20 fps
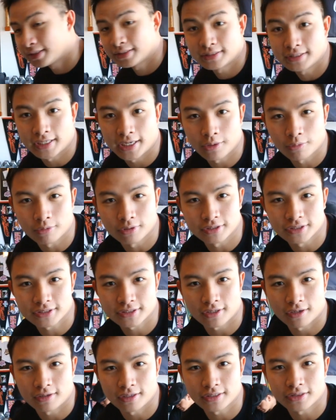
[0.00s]
today we're
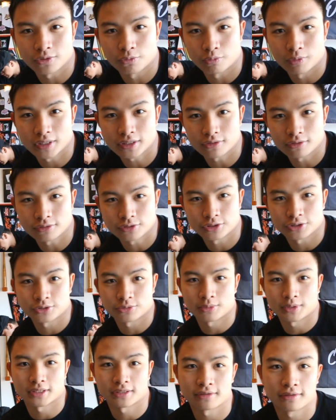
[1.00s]
installing the RIGd ultra
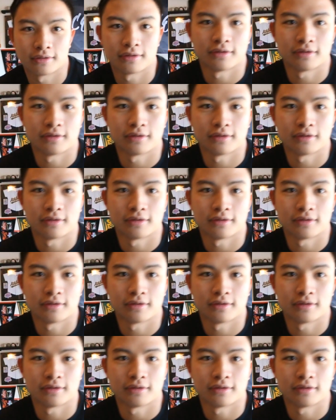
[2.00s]
swing.